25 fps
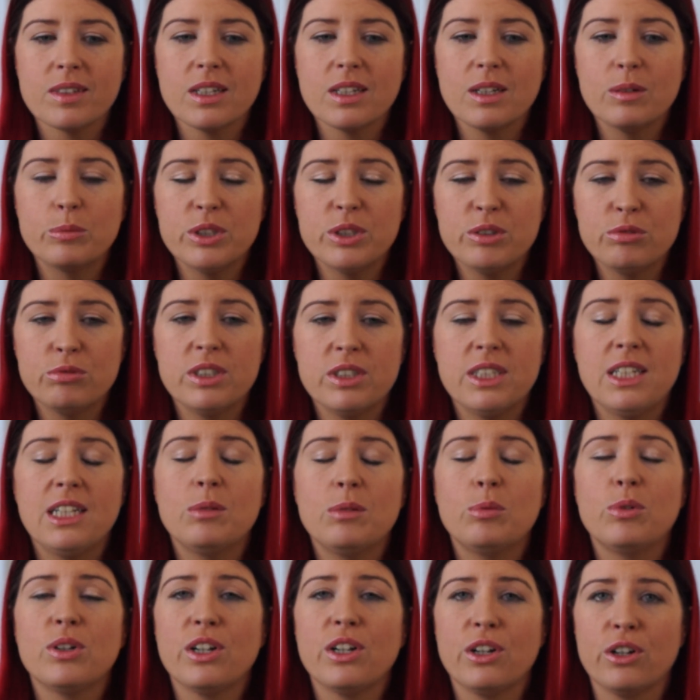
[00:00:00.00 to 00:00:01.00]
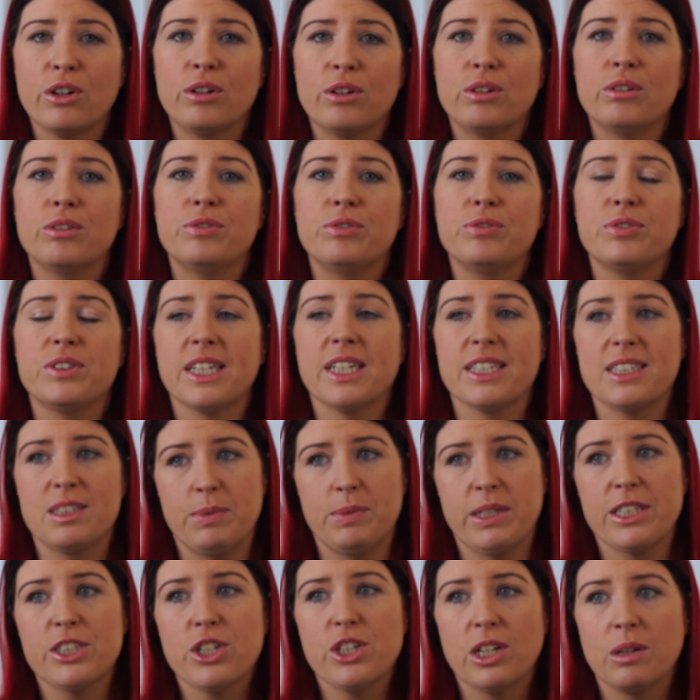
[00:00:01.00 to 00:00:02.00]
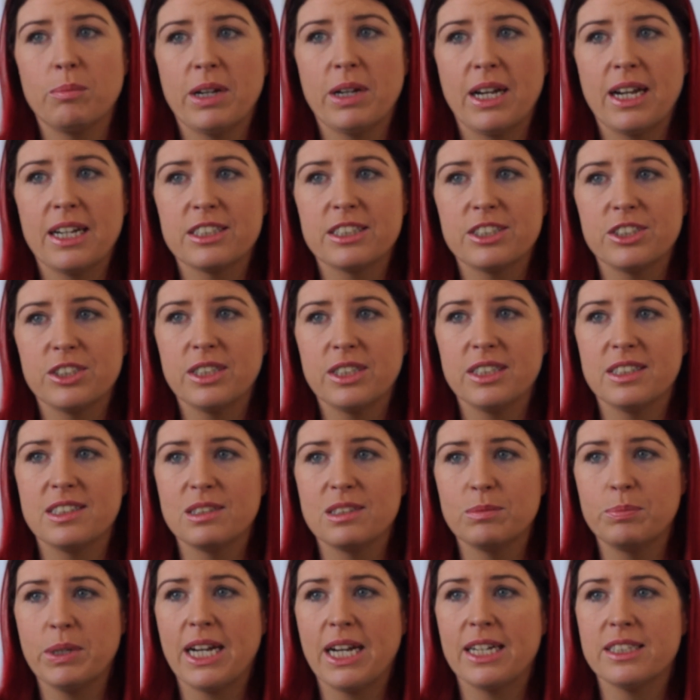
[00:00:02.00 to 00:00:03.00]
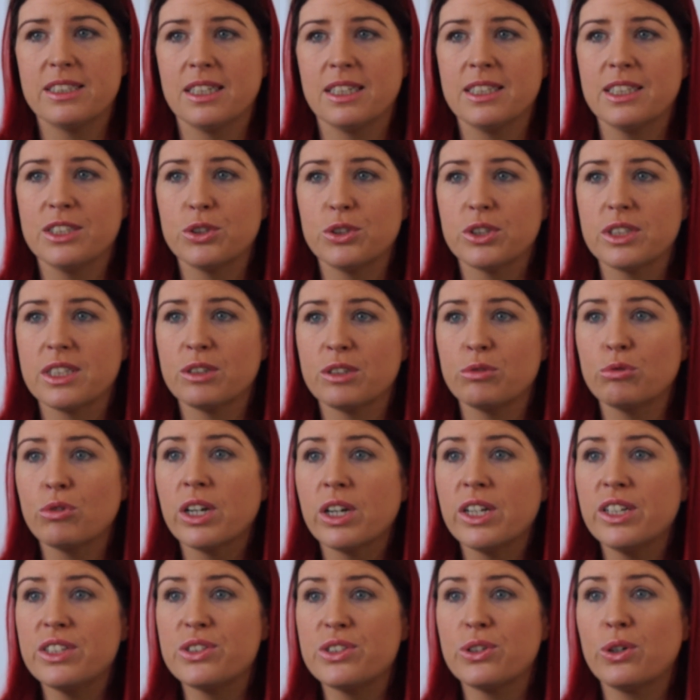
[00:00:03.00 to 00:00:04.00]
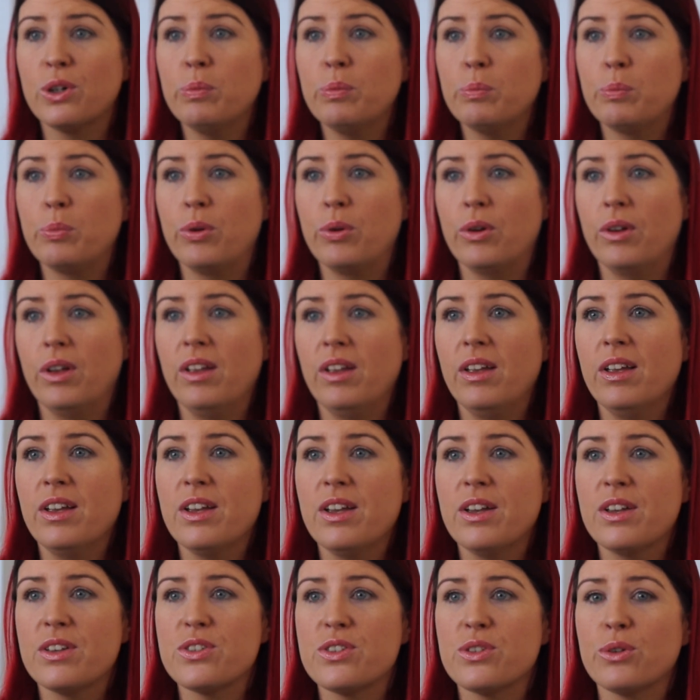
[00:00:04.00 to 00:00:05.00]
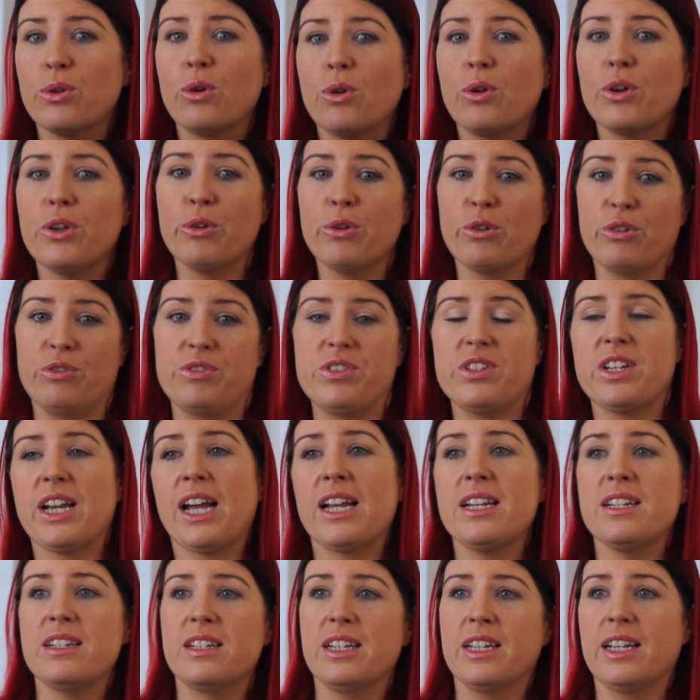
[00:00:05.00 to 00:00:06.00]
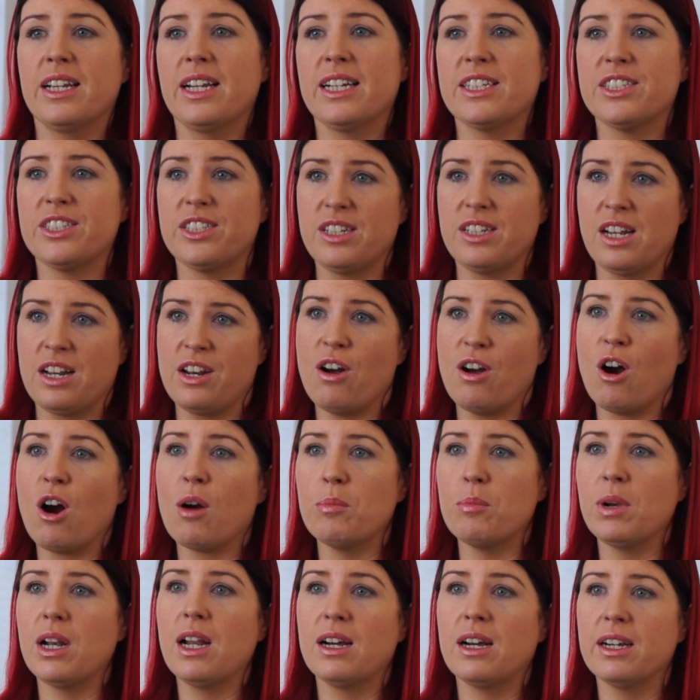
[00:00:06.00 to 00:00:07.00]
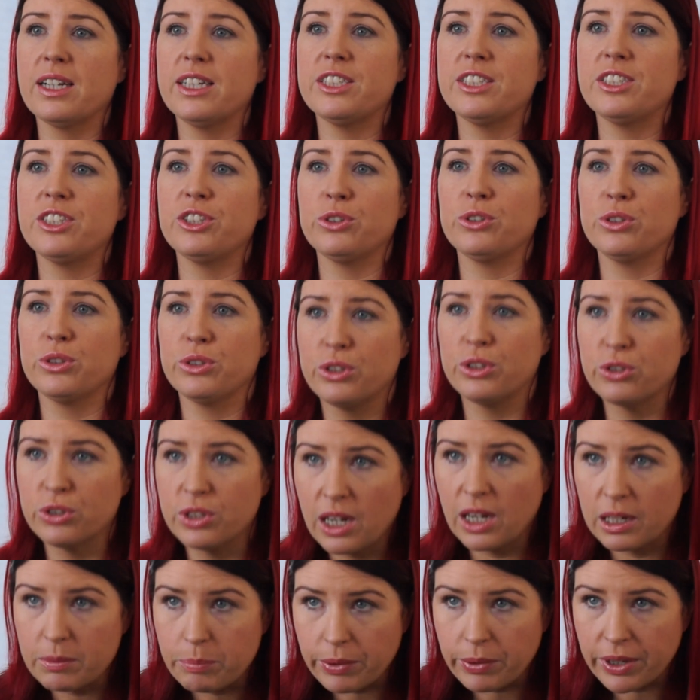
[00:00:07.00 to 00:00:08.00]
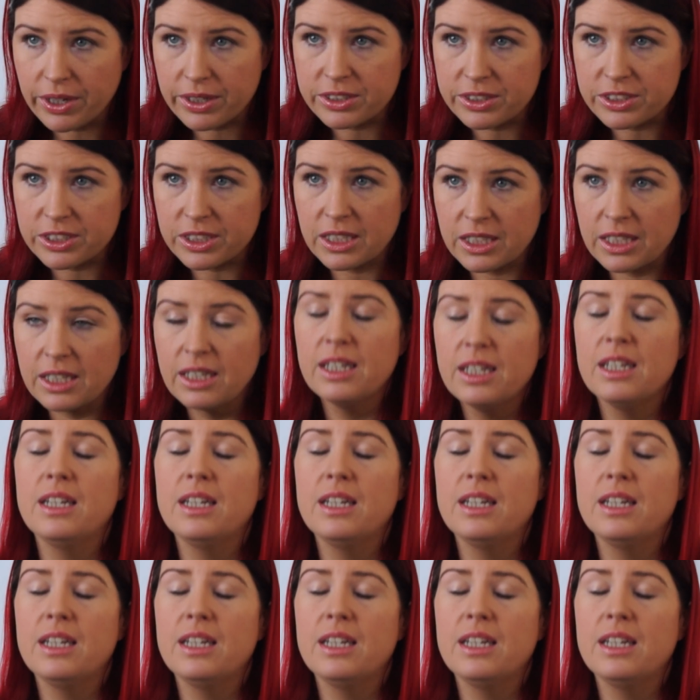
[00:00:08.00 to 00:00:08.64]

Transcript: we really would love that special bath. It's a bath and it can rise up. So you're standing at a normal height, you know, you're not bending,